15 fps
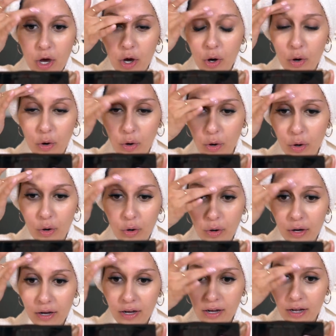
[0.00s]

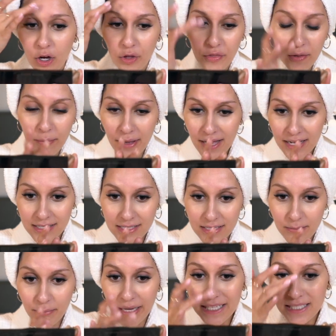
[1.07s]
or on the bus.
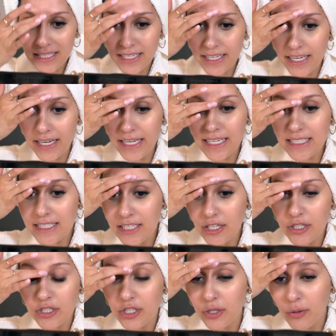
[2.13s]
Basically an easy
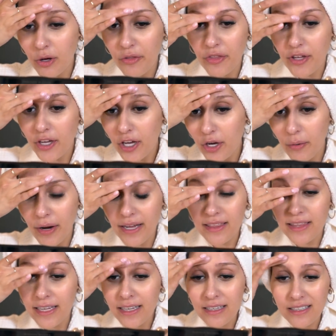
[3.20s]
look to do on the go, I
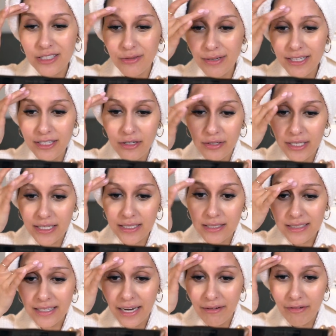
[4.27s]
think, because you really don't need to
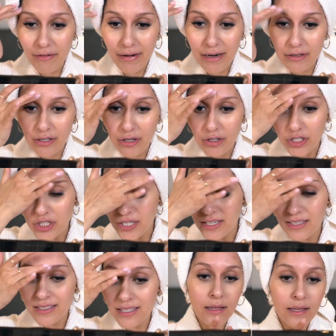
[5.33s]
carry around a lot.
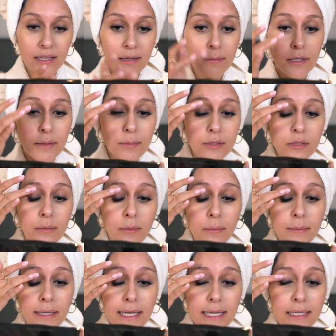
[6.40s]
I think I'm gonna put some on
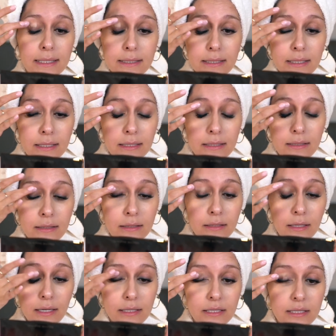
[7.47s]
my lids.
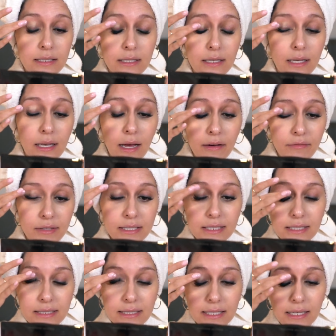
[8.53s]
I just love this
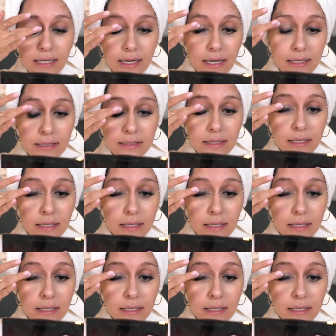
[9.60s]
concealer, guys.